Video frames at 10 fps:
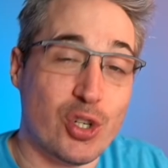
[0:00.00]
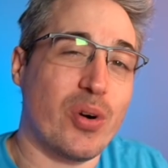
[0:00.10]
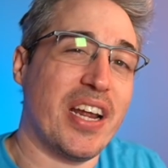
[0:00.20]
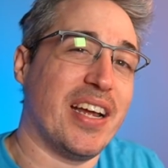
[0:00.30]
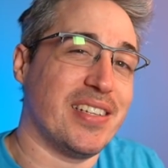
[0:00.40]

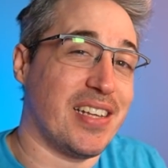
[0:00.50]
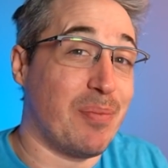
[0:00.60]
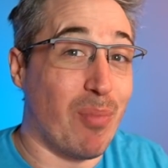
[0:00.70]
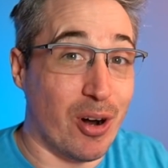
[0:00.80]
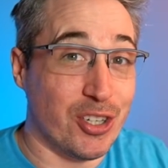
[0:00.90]
Shorthands
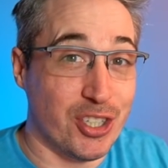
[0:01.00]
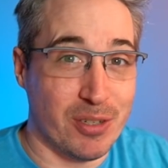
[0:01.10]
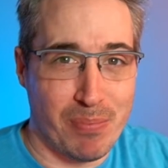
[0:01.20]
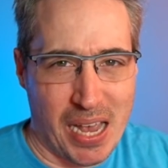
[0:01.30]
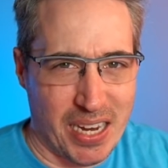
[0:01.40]
like
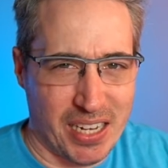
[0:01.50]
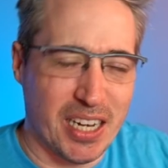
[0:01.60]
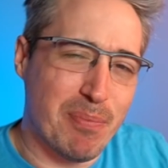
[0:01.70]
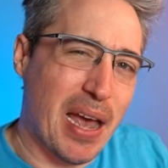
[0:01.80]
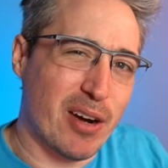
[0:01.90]
margin, padding,
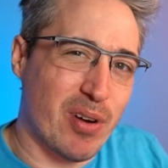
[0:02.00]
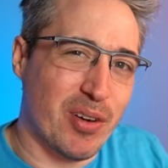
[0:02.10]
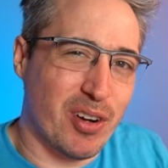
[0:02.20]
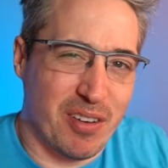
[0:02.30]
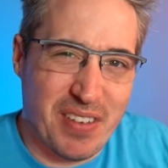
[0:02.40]
and
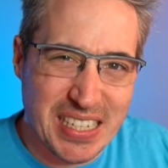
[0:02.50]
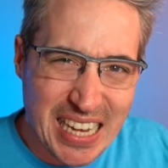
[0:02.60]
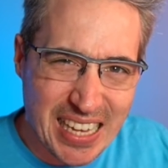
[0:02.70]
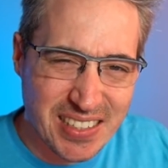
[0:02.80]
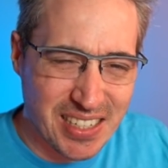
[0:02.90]
background are
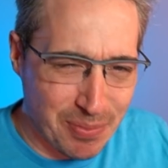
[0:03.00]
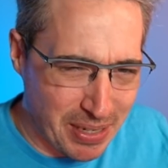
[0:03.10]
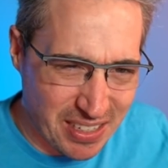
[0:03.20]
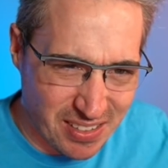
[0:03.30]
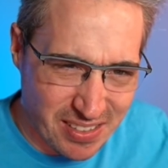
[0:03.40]
fantastic
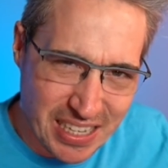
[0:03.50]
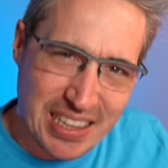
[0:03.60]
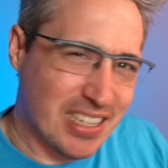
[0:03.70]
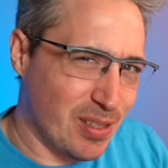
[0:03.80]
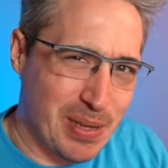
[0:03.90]
because they
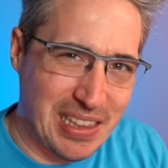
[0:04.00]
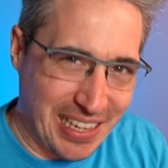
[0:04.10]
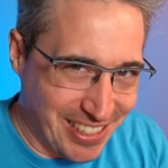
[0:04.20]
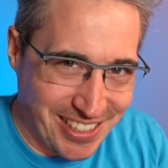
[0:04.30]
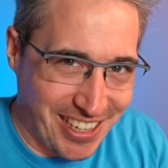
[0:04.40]
let us be
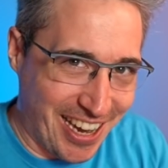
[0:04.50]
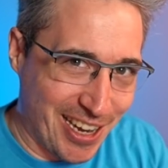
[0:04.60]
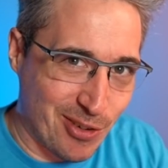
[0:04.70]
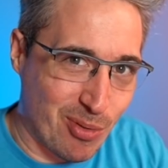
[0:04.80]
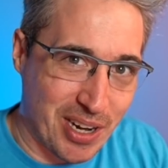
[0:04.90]
lazy
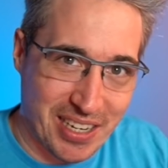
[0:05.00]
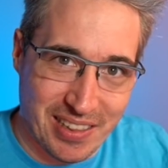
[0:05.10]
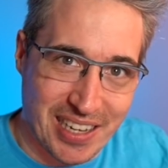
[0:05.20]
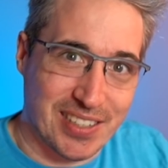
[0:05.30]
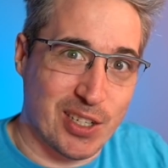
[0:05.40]
and write
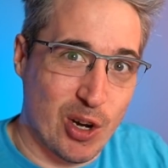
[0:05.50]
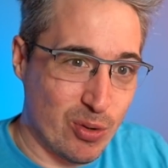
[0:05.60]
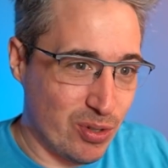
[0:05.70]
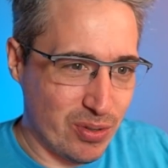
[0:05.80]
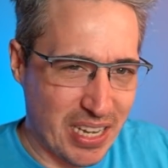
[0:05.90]
less
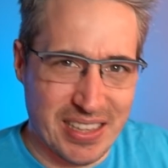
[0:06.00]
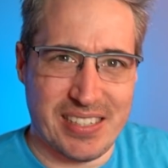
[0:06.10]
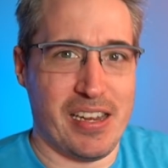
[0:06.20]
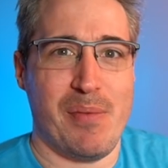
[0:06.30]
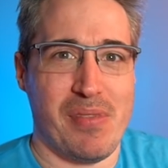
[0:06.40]
code to get the
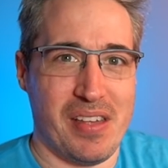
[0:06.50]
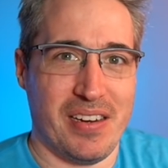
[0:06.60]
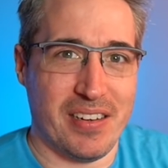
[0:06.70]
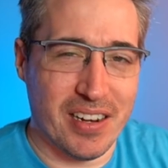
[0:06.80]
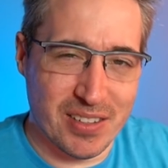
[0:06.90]
same
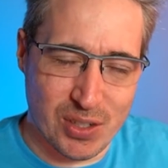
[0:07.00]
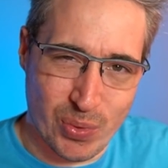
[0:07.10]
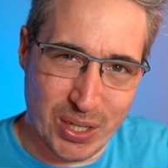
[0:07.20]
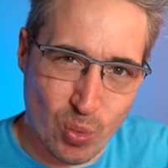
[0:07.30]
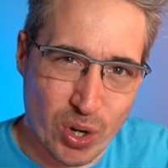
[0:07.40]
thing done so
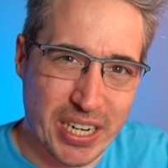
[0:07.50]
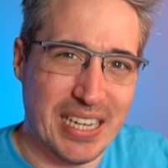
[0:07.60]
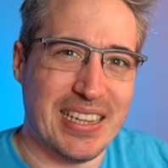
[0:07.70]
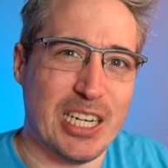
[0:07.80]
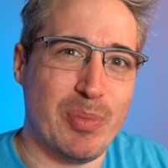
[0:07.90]
we can work
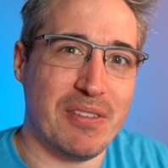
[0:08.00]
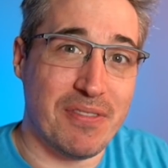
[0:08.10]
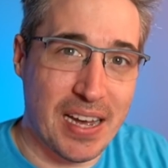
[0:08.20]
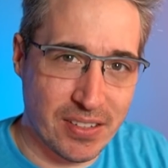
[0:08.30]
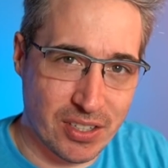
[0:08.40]
a little bit
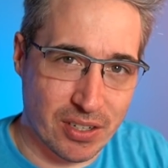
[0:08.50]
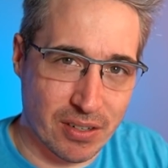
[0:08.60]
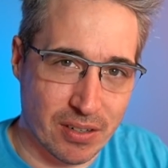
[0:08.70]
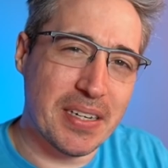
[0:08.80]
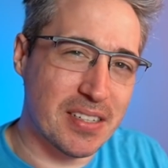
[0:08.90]

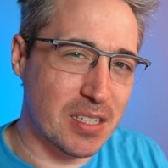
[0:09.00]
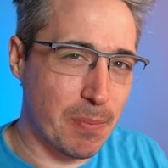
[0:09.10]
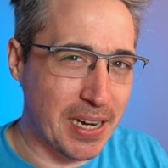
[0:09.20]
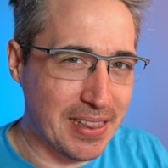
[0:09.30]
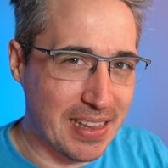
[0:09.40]
faster. But
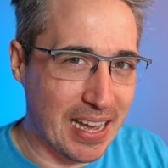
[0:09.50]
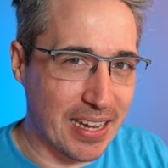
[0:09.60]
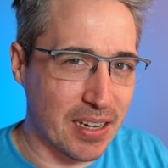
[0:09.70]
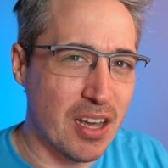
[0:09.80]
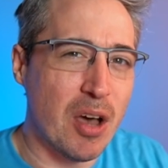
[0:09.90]
despite
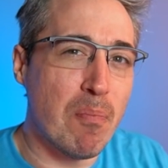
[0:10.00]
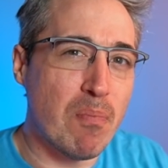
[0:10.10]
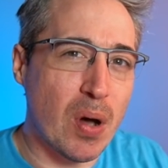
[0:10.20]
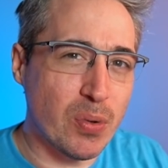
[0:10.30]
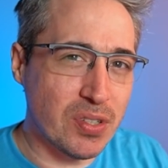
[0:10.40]
that,
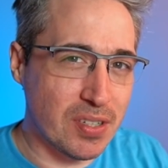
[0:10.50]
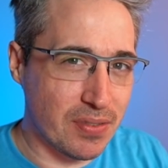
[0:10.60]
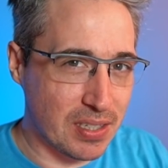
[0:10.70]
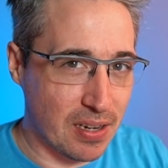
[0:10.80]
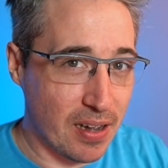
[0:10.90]
most
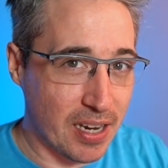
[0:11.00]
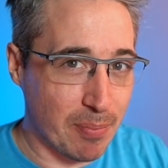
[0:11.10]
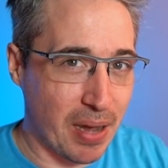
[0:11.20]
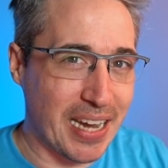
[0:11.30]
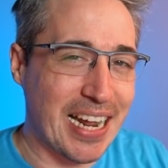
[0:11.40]
of the
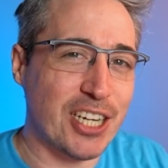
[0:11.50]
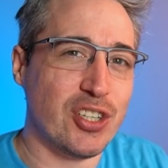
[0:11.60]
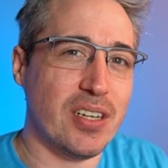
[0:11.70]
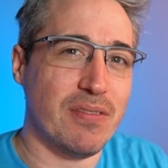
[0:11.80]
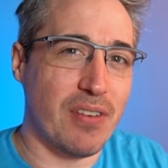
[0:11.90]
time, I'd
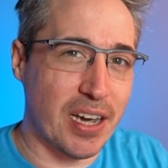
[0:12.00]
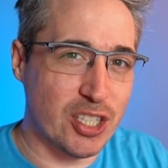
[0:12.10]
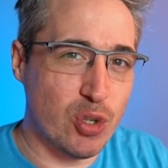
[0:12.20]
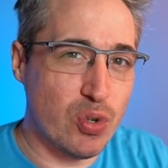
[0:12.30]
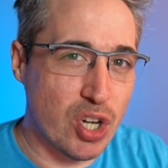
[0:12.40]
actually
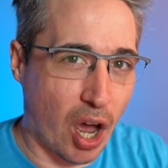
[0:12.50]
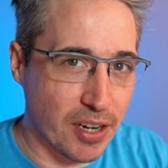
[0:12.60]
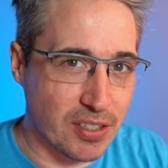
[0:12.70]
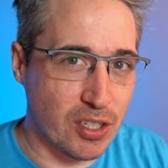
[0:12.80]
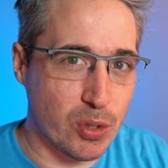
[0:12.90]
advise you
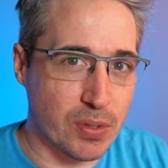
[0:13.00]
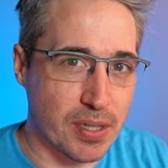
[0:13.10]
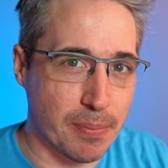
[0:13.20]
not to use